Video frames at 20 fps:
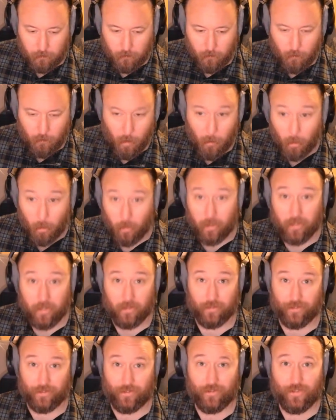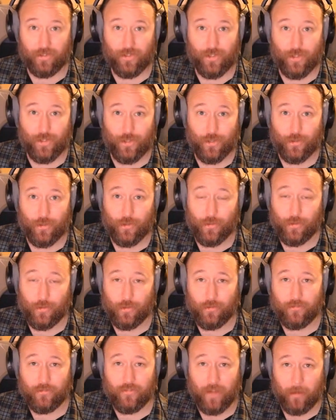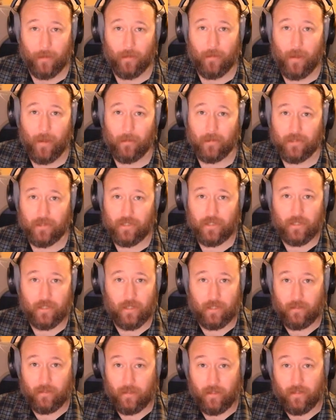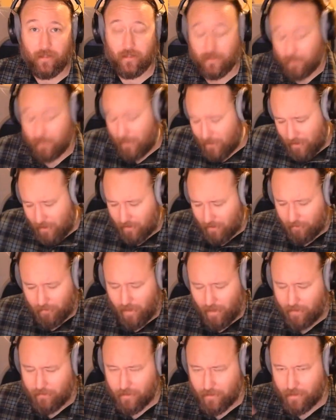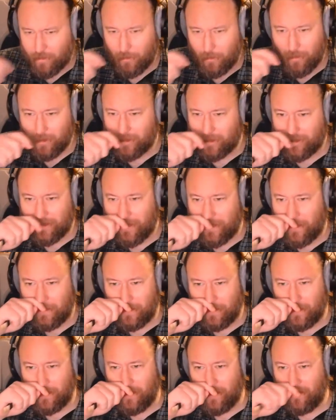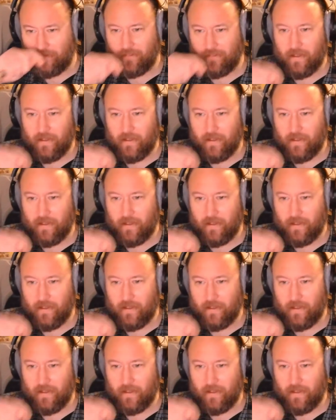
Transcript: memorials to family members in, especially in their fly fishing books, oddly enough.